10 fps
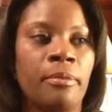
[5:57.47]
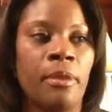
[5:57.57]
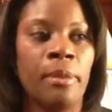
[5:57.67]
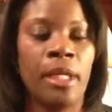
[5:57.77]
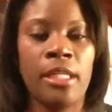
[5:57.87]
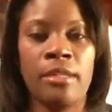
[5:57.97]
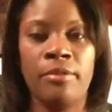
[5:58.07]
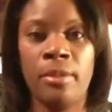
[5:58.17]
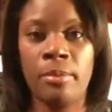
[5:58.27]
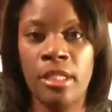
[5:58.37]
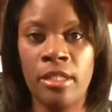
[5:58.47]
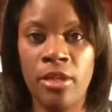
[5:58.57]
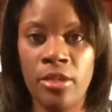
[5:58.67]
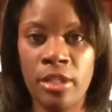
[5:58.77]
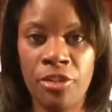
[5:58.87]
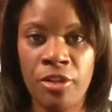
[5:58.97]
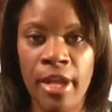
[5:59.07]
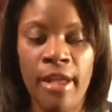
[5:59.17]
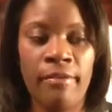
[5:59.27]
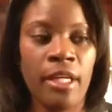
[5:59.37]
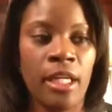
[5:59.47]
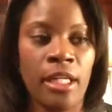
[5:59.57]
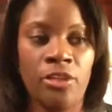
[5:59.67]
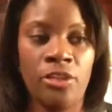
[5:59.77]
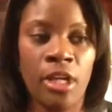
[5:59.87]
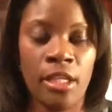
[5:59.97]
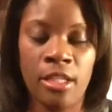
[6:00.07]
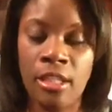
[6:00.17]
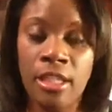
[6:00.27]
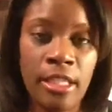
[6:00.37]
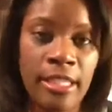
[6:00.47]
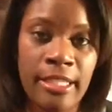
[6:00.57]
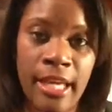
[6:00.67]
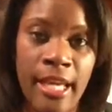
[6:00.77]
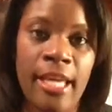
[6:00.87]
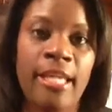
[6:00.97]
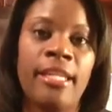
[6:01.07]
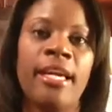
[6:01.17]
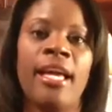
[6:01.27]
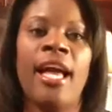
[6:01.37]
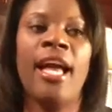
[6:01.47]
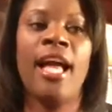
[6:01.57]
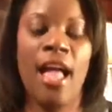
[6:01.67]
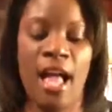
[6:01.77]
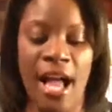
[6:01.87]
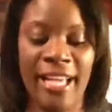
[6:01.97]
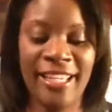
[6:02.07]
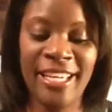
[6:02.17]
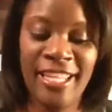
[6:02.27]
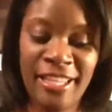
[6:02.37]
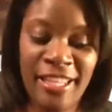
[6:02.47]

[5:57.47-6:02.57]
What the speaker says: because of some concerns that you're having, a CT scan. Again,